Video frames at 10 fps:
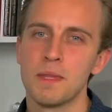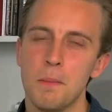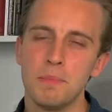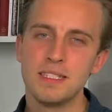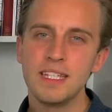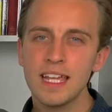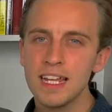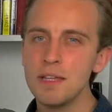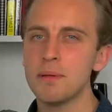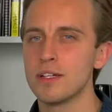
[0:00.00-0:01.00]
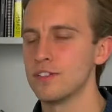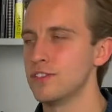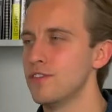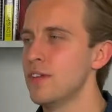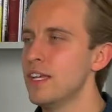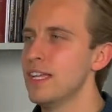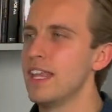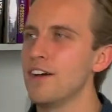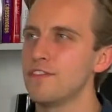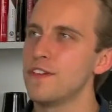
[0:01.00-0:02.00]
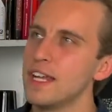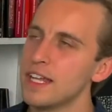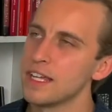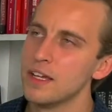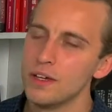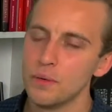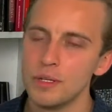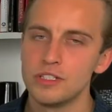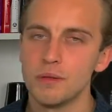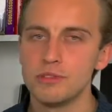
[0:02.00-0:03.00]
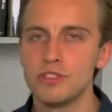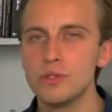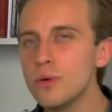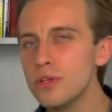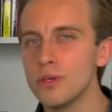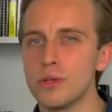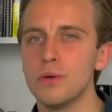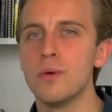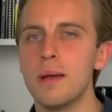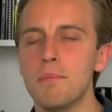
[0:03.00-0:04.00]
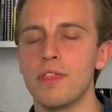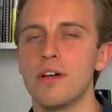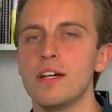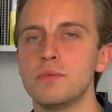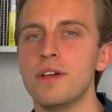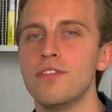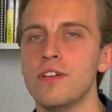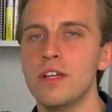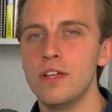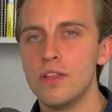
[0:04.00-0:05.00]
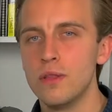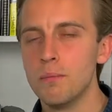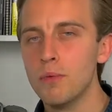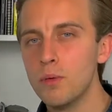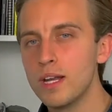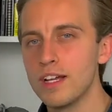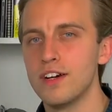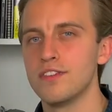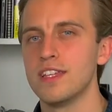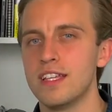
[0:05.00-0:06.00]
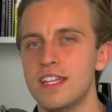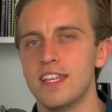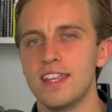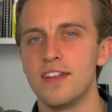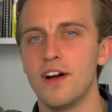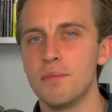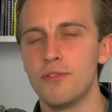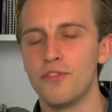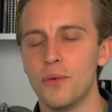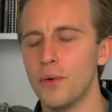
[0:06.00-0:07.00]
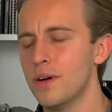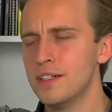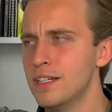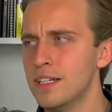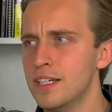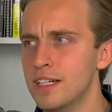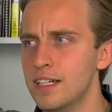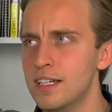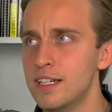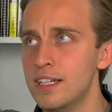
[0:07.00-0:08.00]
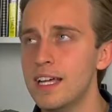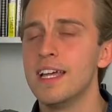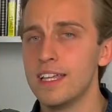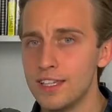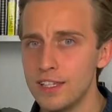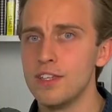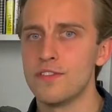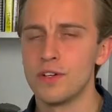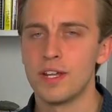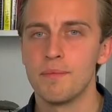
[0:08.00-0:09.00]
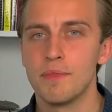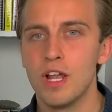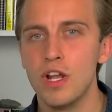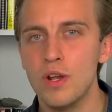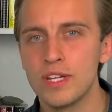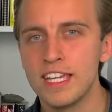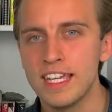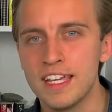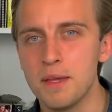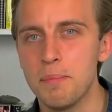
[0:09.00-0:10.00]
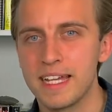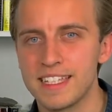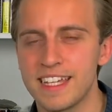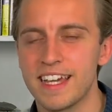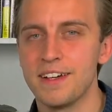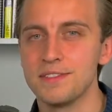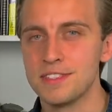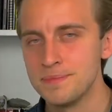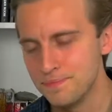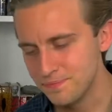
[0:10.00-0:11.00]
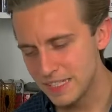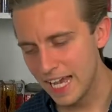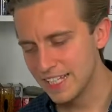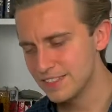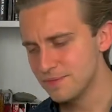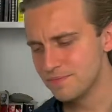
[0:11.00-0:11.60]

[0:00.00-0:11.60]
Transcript: particularly because of that feeling which I'm sure you can all empathize with, the morning after, the night before you've got it, looking at your bank account, and